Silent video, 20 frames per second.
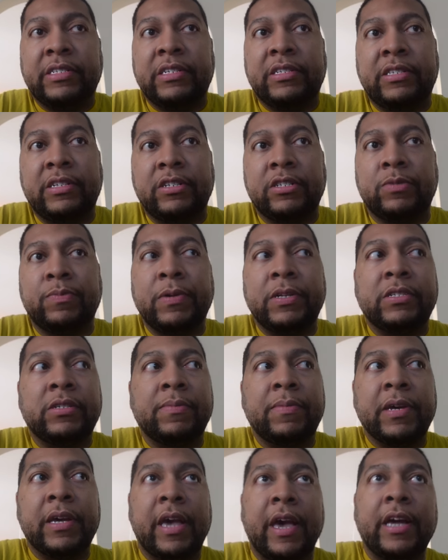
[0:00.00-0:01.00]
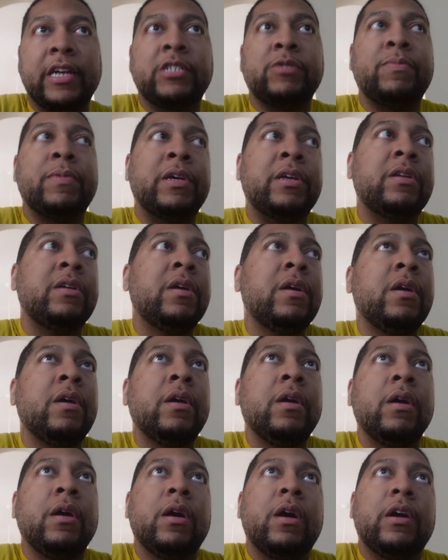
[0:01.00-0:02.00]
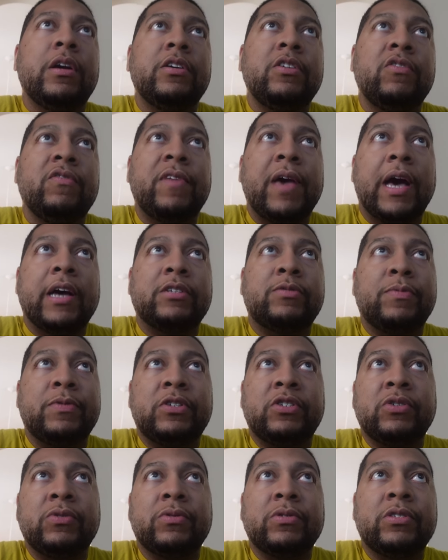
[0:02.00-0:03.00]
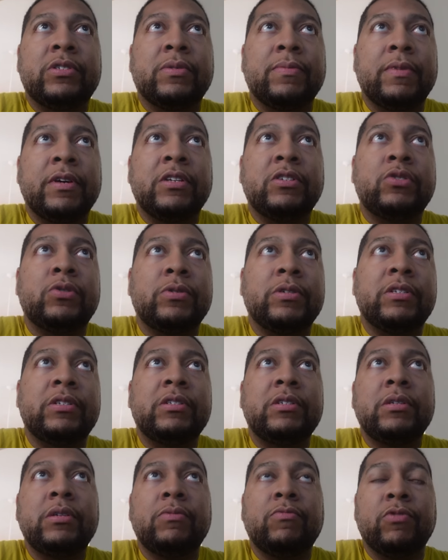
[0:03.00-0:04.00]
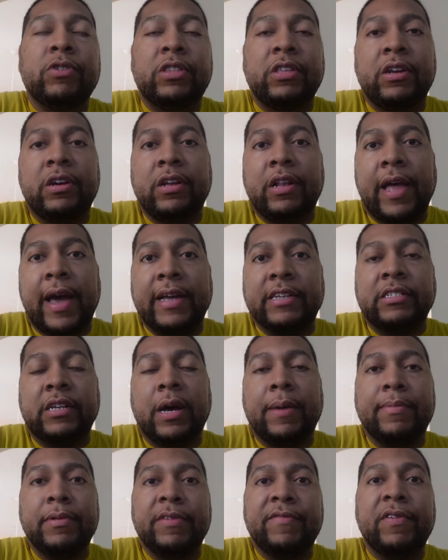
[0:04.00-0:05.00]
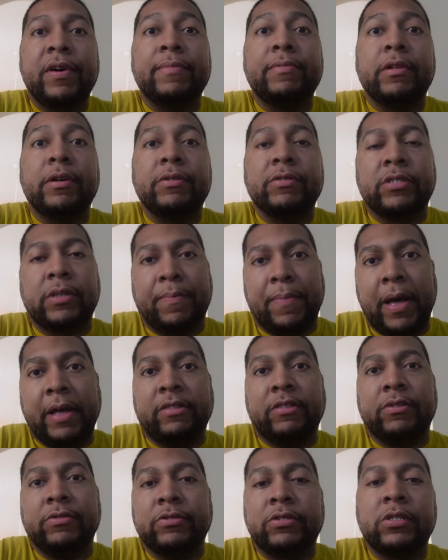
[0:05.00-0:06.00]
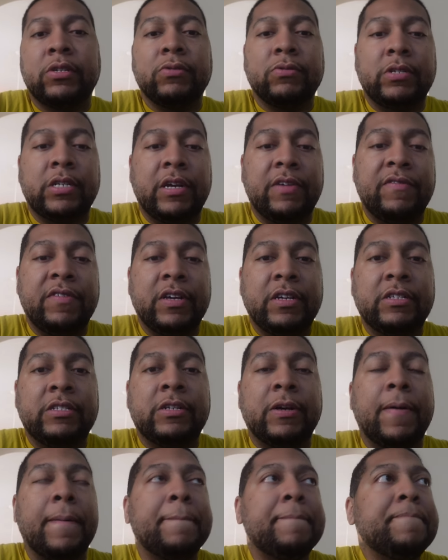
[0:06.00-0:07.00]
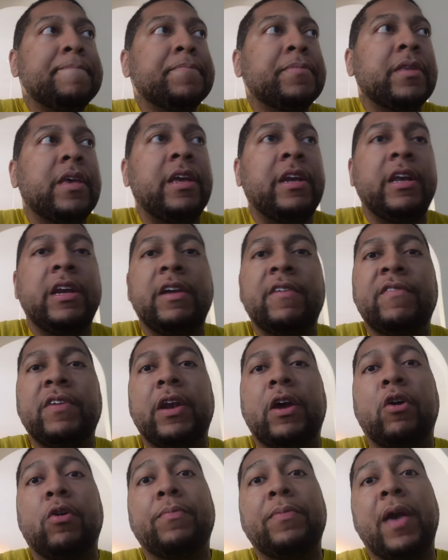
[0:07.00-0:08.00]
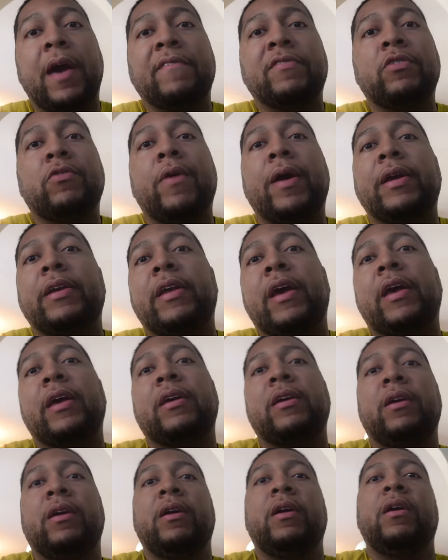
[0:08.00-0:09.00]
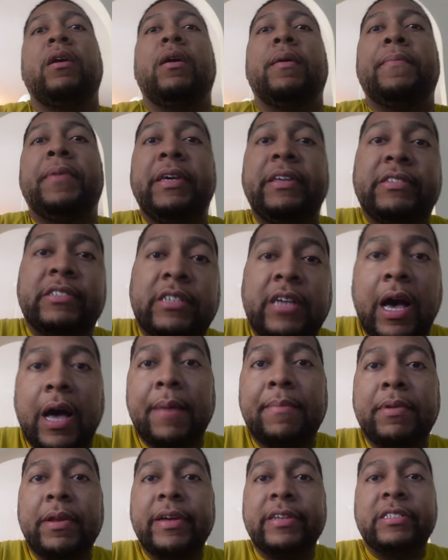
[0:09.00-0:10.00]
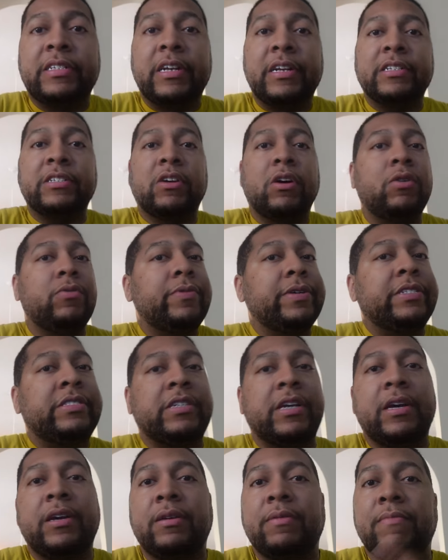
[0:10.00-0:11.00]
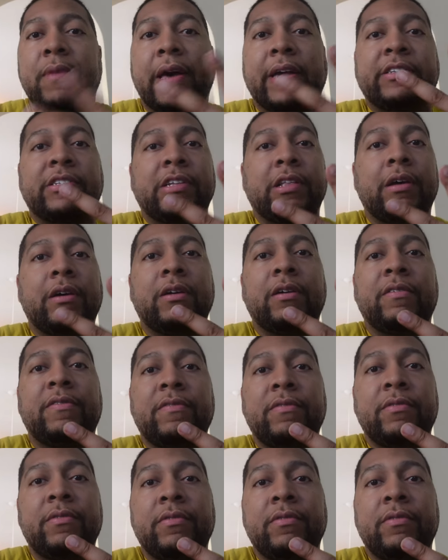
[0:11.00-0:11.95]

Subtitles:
since there's been some engagement. You guys been showing some interest within the last couple of uploads about those two TVs. So in any event, I hope you have a great day. Peace, God bless, and as always say, max love.